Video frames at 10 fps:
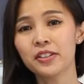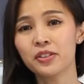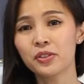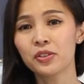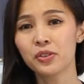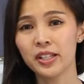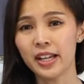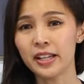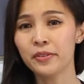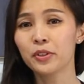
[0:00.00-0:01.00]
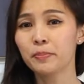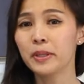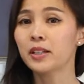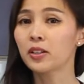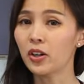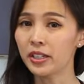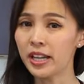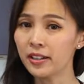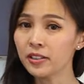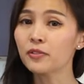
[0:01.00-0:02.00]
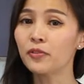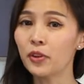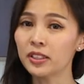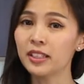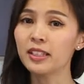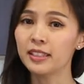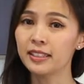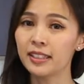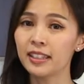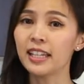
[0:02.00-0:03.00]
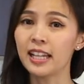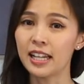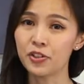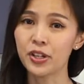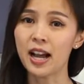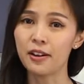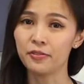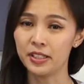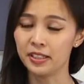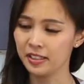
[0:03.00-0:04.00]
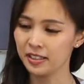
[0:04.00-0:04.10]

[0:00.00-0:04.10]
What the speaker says: to use today will be the Cornell's 40-liter electric oven.